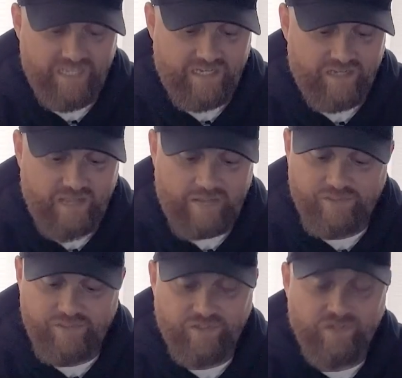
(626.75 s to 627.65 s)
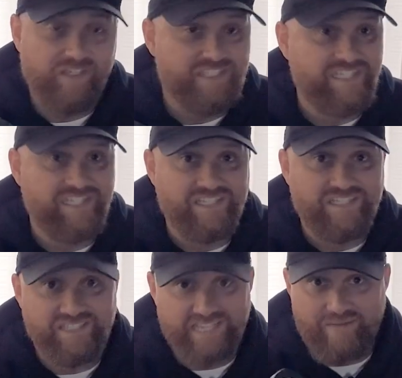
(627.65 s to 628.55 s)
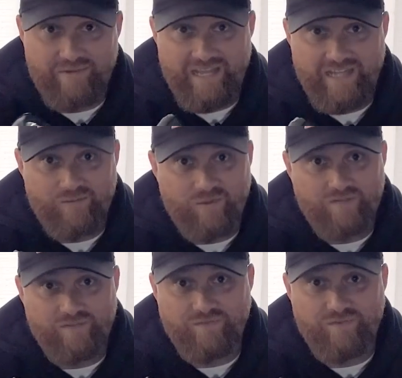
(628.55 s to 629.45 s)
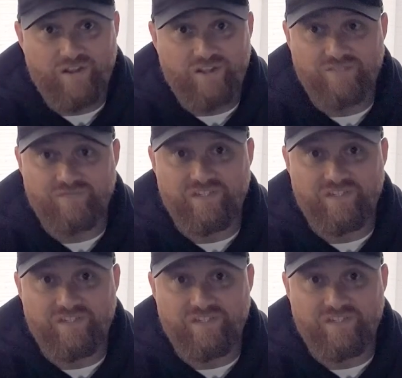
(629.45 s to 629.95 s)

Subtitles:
and I'm sure you're going to see this same light in one of our frog hunting